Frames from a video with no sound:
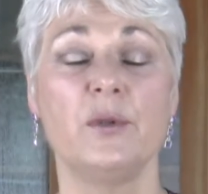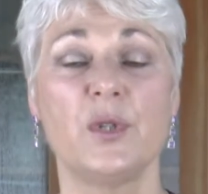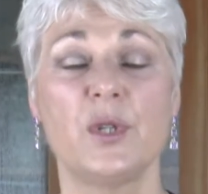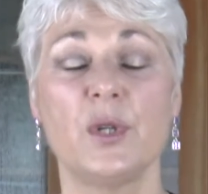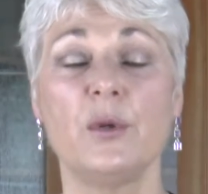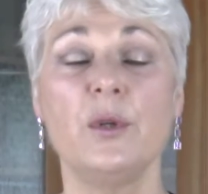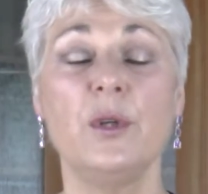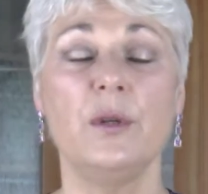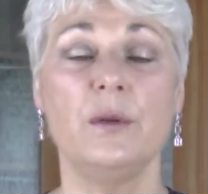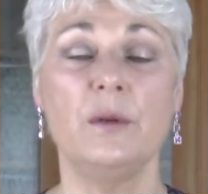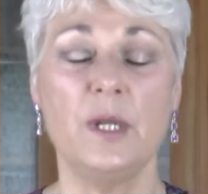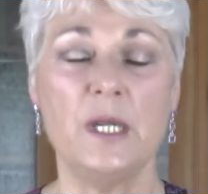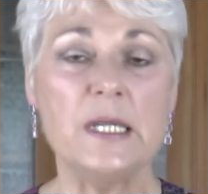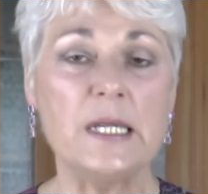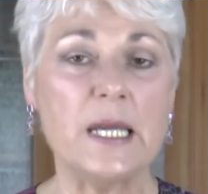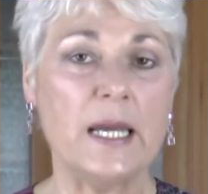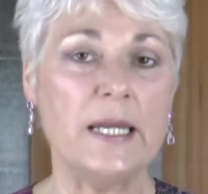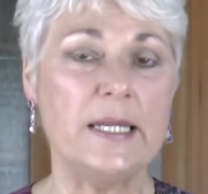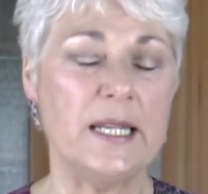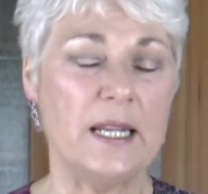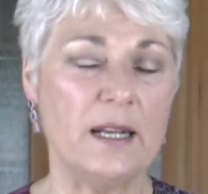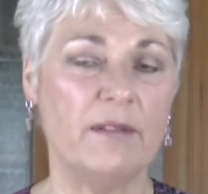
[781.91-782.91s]
So you need to
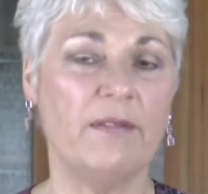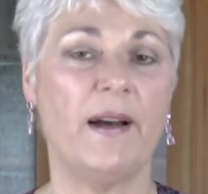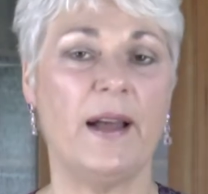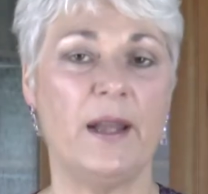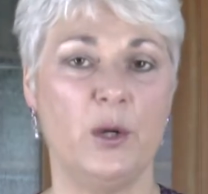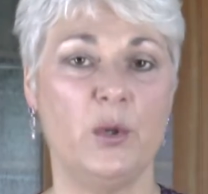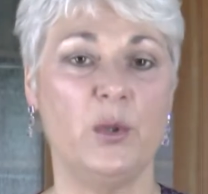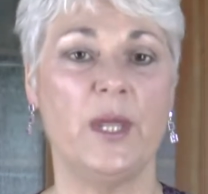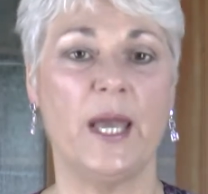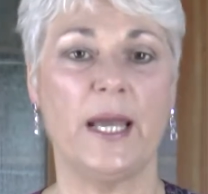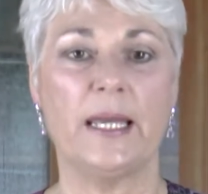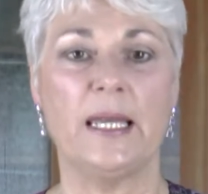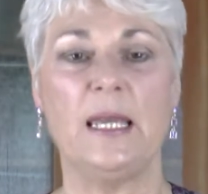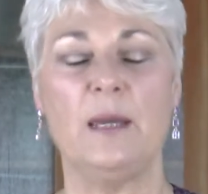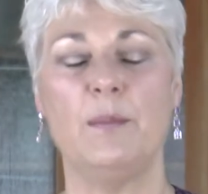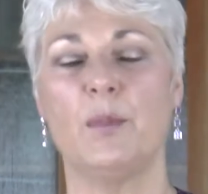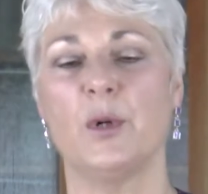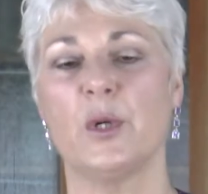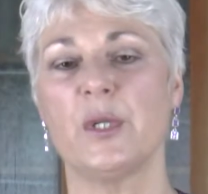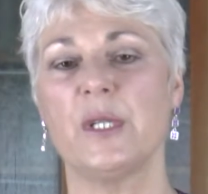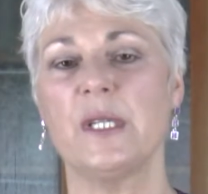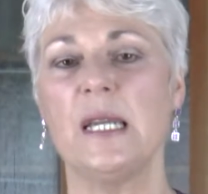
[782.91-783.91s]
identify who that key
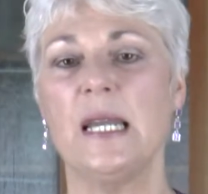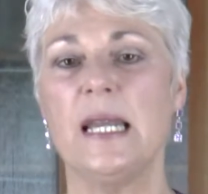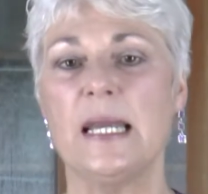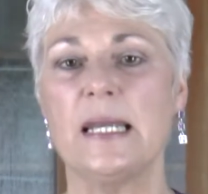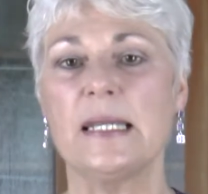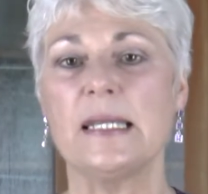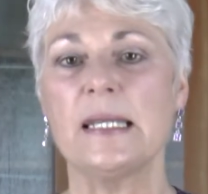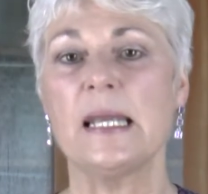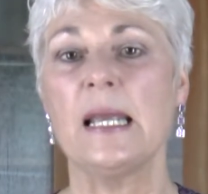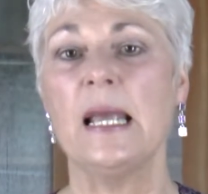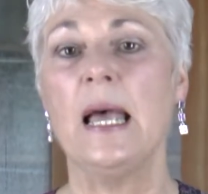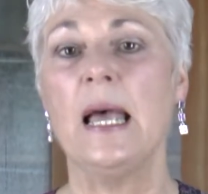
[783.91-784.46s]
person is.